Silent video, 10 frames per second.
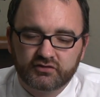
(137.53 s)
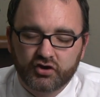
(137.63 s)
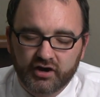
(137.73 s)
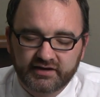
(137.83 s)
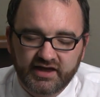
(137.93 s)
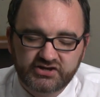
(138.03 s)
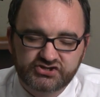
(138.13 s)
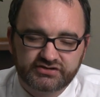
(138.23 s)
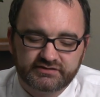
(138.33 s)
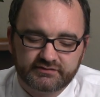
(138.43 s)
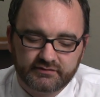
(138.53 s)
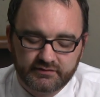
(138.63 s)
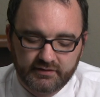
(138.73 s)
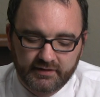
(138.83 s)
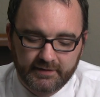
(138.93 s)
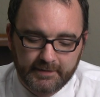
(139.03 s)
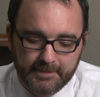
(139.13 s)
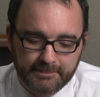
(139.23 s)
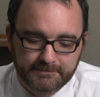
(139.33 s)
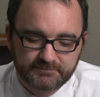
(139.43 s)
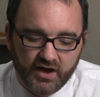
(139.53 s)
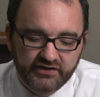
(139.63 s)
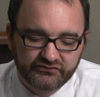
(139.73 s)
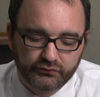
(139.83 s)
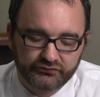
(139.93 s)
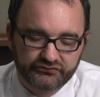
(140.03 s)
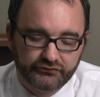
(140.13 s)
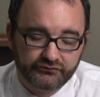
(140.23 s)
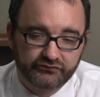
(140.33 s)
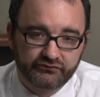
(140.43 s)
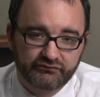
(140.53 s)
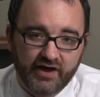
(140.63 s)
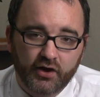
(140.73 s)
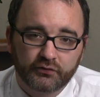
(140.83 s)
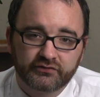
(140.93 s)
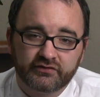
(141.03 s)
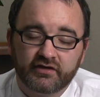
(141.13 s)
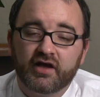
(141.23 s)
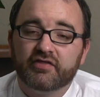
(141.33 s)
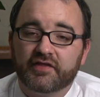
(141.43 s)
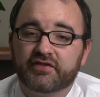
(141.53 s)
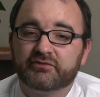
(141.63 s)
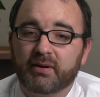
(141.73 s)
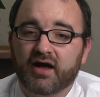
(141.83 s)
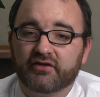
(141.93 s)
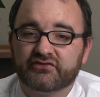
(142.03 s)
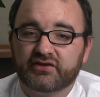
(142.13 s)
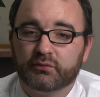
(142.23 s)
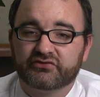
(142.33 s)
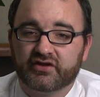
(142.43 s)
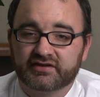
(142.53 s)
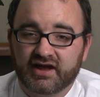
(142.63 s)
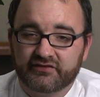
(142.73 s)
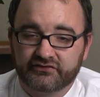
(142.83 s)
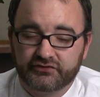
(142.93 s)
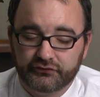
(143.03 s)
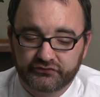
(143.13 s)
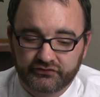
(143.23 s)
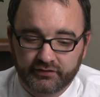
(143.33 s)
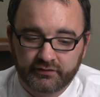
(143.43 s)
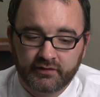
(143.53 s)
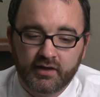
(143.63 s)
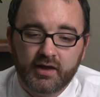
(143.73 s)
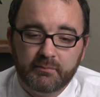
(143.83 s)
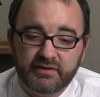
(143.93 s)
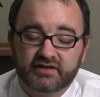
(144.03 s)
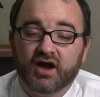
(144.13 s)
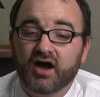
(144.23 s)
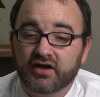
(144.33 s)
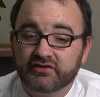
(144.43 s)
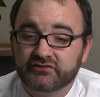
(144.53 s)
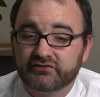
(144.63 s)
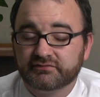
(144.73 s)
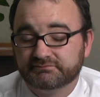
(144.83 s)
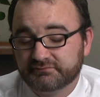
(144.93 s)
Caucasian high school students found that this policy was unconstitutional, because,